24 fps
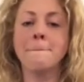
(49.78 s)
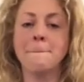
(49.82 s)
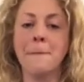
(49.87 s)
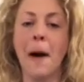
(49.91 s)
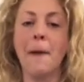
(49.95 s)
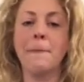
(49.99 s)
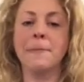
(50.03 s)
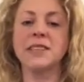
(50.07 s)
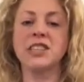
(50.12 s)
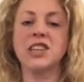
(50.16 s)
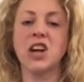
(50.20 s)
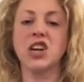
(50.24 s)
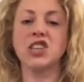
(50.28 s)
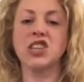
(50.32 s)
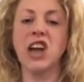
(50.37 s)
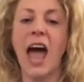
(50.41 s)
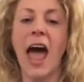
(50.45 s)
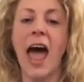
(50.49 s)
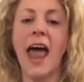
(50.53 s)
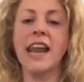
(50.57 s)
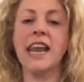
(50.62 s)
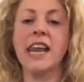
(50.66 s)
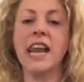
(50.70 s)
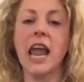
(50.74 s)
Papa's got a
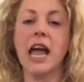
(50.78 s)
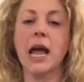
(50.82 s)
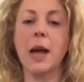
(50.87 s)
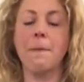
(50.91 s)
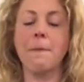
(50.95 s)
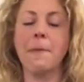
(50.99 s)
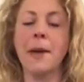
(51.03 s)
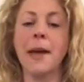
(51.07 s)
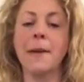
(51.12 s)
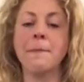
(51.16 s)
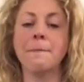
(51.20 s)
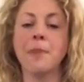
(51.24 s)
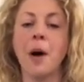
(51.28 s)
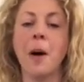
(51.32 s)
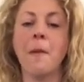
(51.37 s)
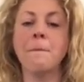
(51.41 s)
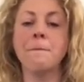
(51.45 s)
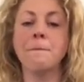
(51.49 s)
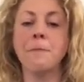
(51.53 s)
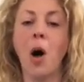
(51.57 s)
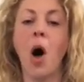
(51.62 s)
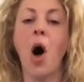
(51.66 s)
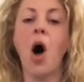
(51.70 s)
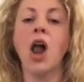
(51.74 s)
head like a ping
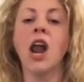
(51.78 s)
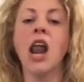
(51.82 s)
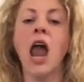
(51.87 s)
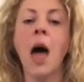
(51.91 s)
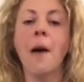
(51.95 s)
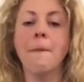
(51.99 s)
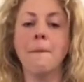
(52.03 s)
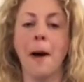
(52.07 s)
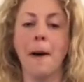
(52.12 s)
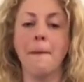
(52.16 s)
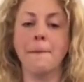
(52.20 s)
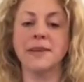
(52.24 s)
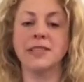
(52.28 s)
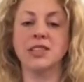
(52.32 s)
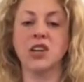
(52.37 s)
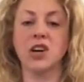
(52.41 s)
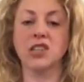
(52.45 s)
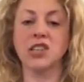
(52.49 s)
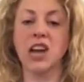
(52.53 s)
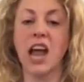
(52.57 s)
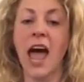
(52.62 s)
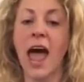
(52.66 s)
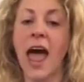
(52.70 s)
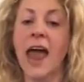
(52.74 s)
pong ball. Papa's
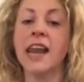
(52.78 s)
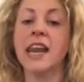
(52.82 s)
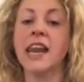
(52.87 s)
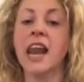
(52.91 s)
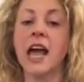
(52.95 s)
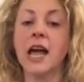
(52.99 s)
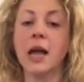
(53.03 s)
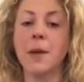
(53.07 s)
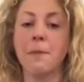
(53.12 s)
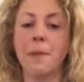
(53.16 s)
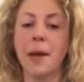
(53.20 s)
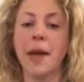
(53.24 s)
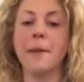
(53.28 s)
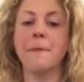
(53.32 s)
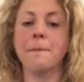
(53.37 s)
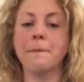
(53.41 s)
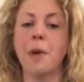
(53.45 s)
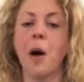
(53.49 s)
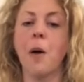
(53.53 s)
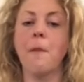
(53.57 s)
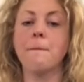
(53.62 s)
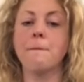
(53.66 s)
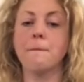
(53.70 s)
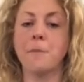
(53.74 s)
got a head like a ping
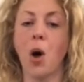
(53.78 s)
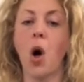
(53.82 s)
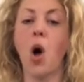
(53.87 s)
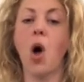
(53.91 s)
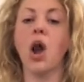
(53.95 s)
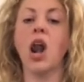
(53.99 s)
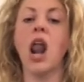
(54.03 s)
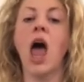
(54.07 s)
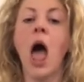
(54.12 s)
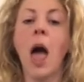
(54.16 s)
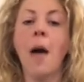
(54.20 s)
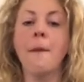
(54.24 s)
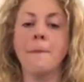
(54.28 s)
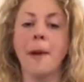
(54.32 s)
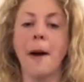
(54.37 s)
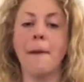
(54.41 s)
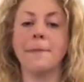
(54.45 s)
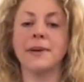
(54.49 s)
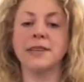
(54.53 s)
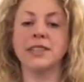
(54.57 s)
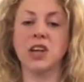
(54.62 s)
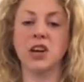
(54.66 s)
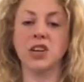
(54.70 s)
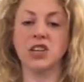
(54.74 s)
pong ball.
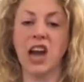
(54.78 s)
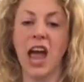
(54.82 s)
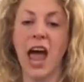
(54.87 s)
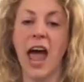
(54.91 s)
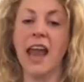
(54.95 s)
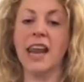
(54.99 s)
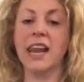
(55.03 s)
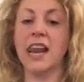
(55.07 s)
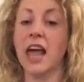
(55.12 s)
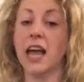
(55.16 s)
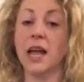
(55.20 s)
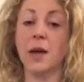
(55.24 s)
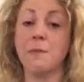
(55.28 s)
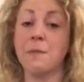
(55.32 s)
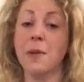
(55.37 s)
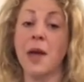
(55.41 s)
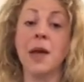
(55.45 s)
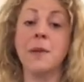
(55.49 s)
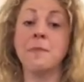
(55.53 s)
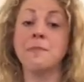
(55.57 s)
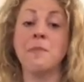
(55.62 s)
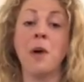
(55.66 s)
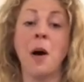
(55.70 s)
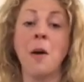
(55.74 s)
Papa's got a head like a
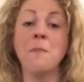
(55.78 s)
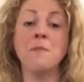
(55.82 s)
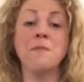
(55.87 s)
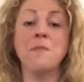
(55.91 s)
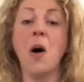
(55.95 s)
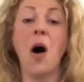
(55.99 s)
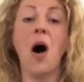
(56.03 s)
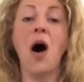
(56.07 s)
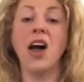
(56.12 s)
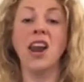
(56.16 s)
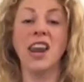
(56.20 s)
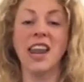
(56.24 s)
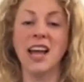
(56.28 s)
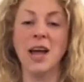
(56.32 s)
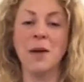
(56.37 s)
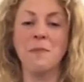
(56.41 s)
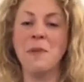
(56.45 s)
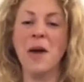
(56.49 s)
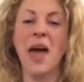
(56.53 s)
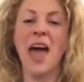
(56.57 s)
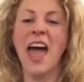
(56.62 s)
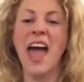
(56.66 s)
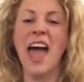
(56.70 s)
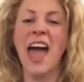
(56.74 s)
ping pong ball, like a
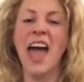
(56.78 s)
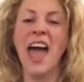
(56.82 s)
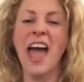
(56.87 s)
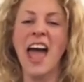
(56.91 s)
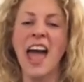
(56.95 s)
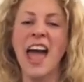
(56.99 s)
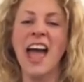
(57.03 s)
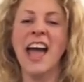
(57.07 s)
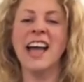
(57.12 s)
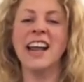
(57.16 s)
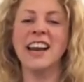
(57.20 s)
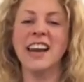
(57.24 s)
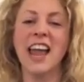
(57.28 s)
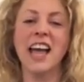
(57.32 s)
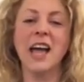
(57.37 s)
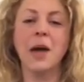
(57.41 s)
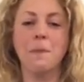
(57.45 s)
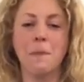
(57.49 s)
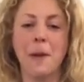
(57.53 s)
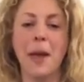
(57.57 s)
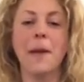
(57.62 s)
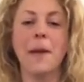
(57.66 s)
ping, like a